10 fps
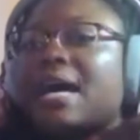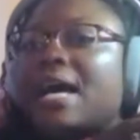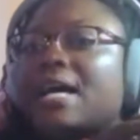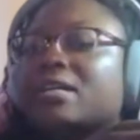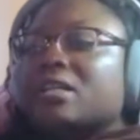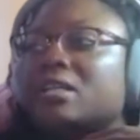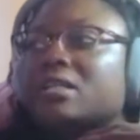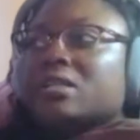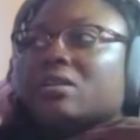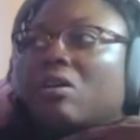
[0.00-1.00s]
that
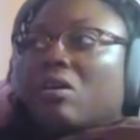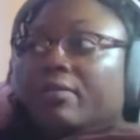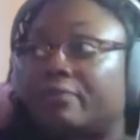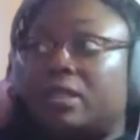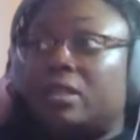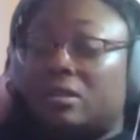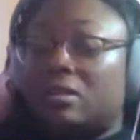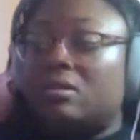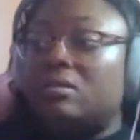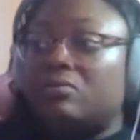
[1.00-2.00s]
is
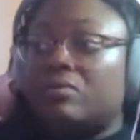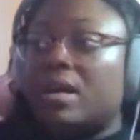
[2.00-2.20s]
often,